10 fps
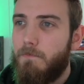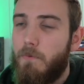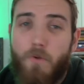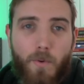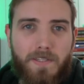
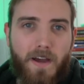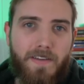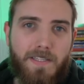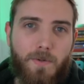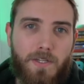Before we dive
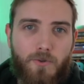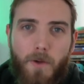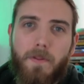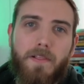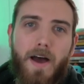into it, drop
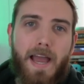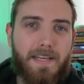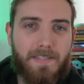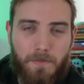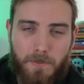a like,
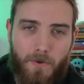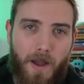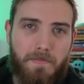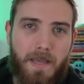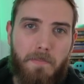
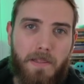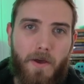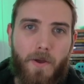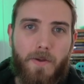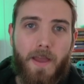subscribe down
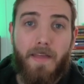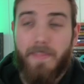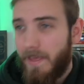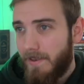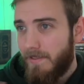below, and
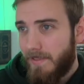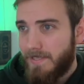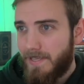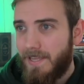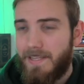then
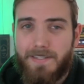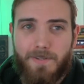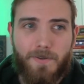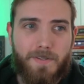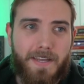let's head
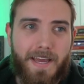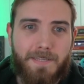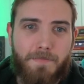into today's